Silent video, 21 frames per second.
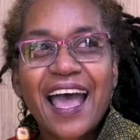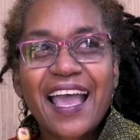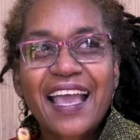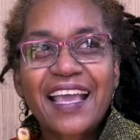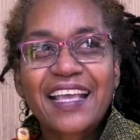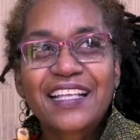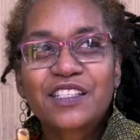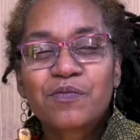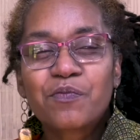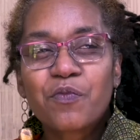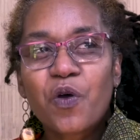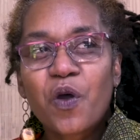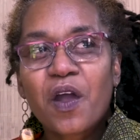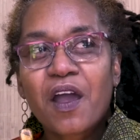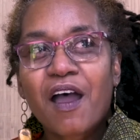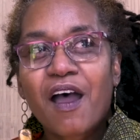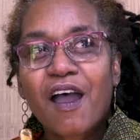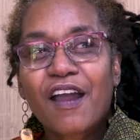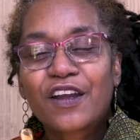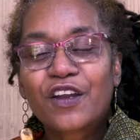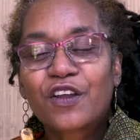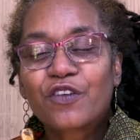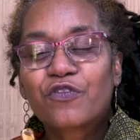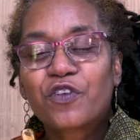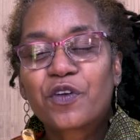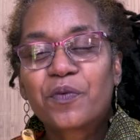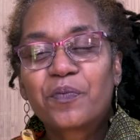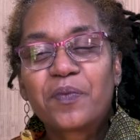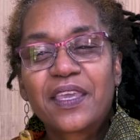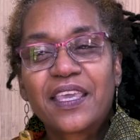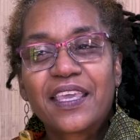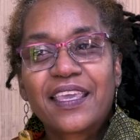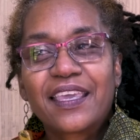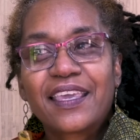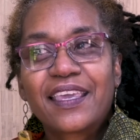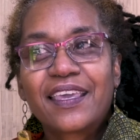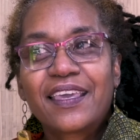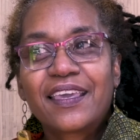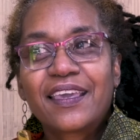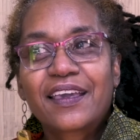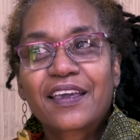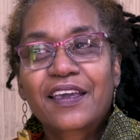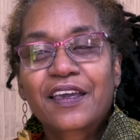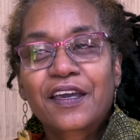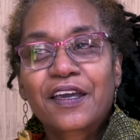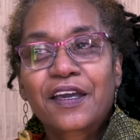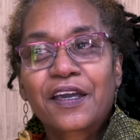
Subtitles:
It's more harder for me